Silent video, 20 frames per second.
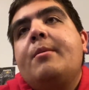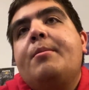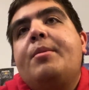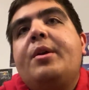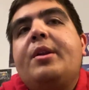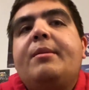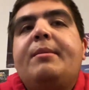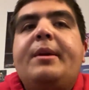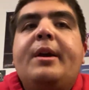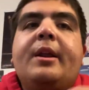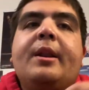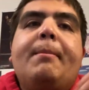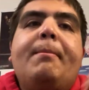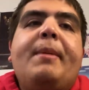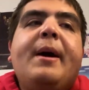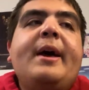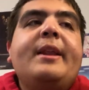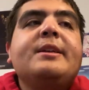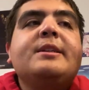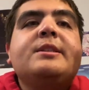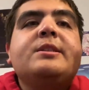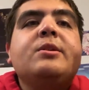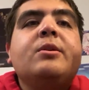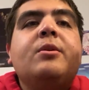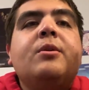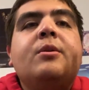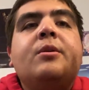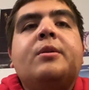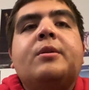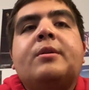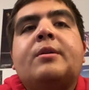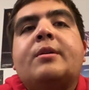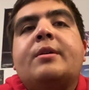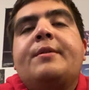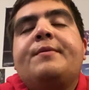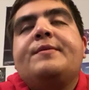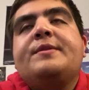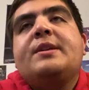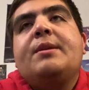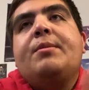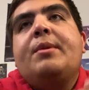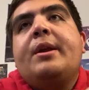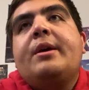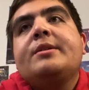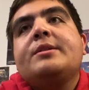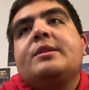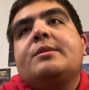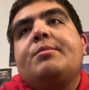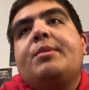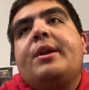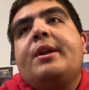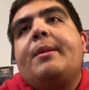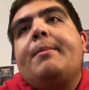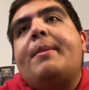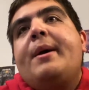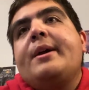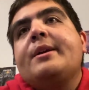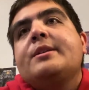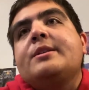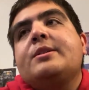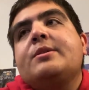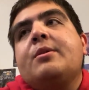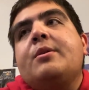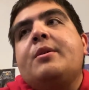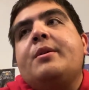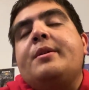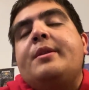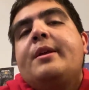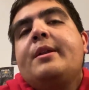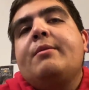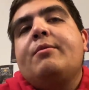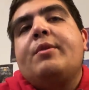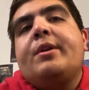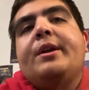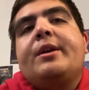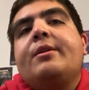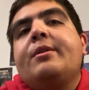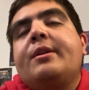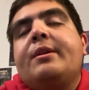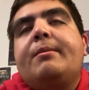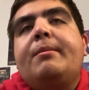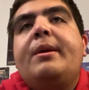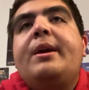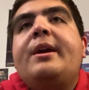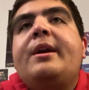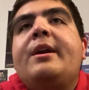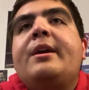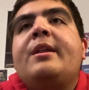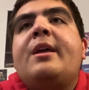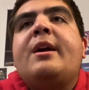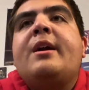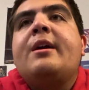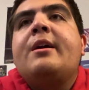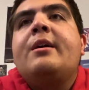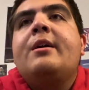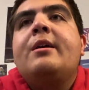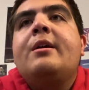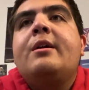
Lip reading: putting me on a pedestal, or if someone else is put on a pedestal and then ridiculing me. Like,